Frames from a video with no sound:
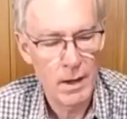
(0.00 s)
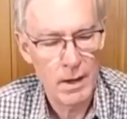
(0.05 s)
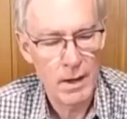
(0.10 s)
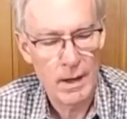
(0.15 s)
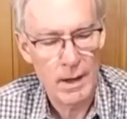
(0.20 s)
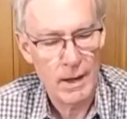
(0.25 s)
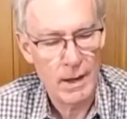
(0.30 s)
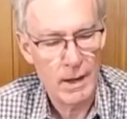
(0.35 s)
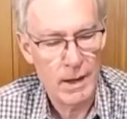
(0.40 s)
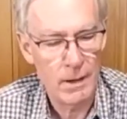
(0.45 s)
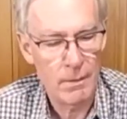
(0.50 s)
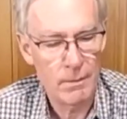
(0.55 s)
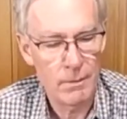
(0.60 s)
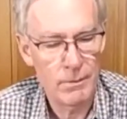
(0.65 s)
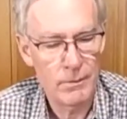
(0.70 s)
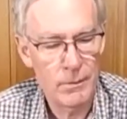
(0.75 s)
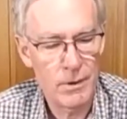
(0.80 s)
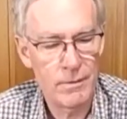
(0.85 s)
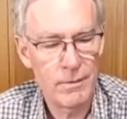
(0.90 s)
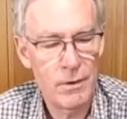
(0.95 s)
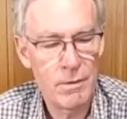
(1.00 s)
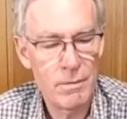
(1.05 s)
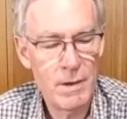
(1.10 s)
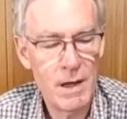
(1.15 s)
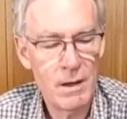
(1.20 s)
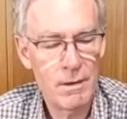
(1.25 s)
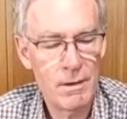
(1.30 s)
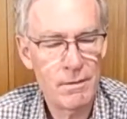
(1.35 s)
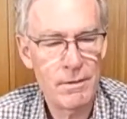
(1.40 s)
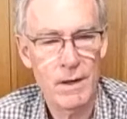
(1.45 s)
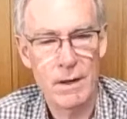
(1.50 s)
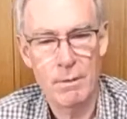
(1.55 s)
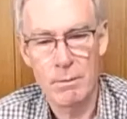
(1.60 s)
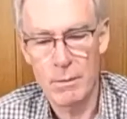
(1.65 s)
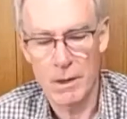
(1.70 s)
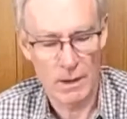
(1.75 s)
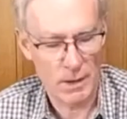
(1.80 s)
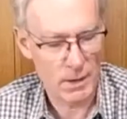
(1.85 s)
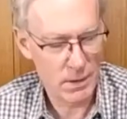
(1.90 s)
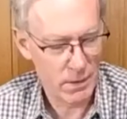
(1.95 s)
The Fiumara
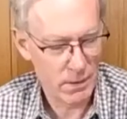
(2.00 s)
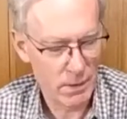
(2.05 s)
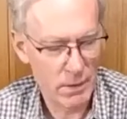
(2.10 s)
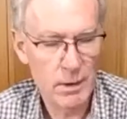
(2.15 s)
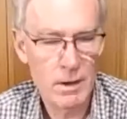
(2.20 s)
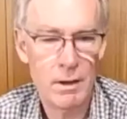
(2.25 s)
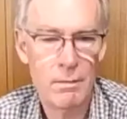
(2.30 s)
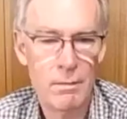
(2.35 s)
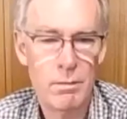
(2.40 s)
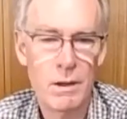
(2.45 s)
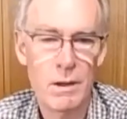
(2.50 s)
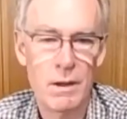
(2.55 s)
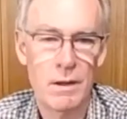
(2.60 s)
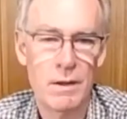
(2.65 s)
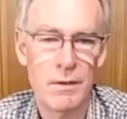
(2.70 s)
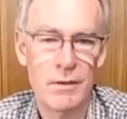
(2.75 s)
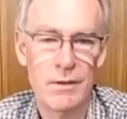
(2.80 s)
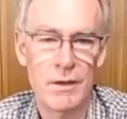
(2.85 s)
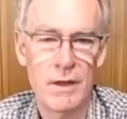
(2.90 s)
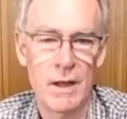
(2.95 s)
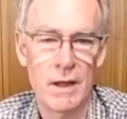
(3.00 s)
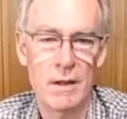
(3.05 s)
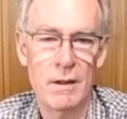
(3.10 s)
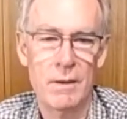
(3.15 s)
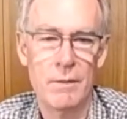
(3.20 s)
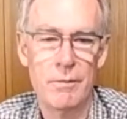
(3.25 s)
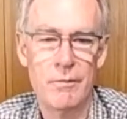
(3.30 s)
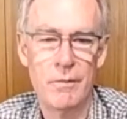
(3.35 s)
family own Lillipilli Estate,